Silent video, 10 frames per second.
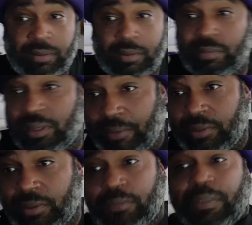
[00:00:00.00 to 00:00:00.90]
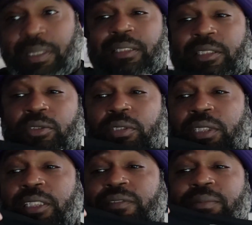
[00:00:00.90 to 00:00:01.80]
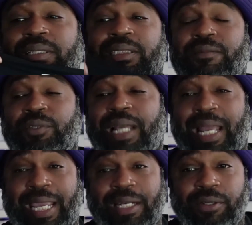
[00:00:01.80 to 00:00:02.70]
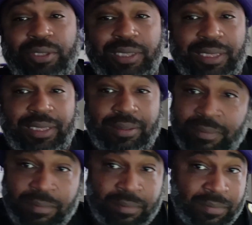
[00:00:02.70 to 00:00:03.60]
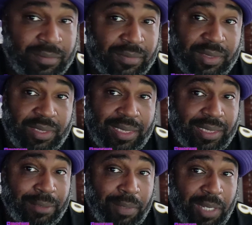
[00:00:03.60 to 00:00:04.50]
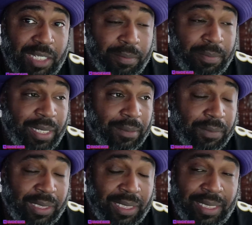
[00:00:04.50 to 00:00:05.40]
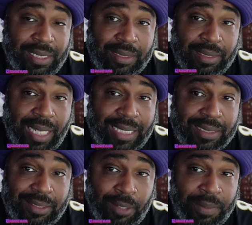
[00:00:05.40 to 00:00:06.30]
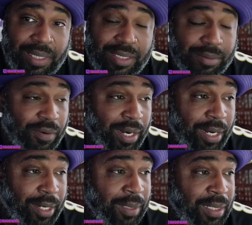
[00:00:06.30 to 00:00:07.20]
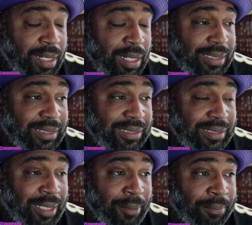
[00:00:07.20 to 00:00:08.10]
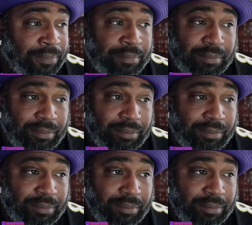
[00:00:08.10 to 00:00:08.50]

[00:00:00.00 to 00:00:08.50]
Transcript: it's my new gift to myself. When you got eight on your team, anything possible, man. But again, like, comment, subscribe. This is um